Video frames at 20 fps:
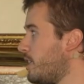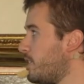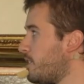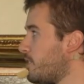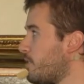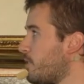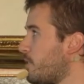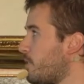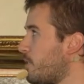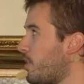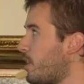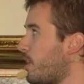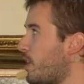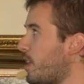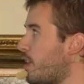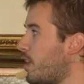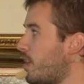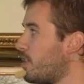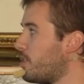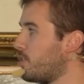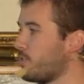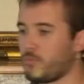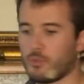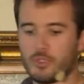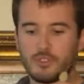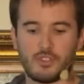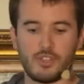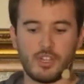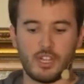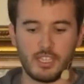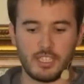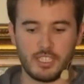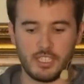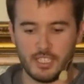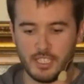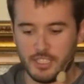So I don't want to lie to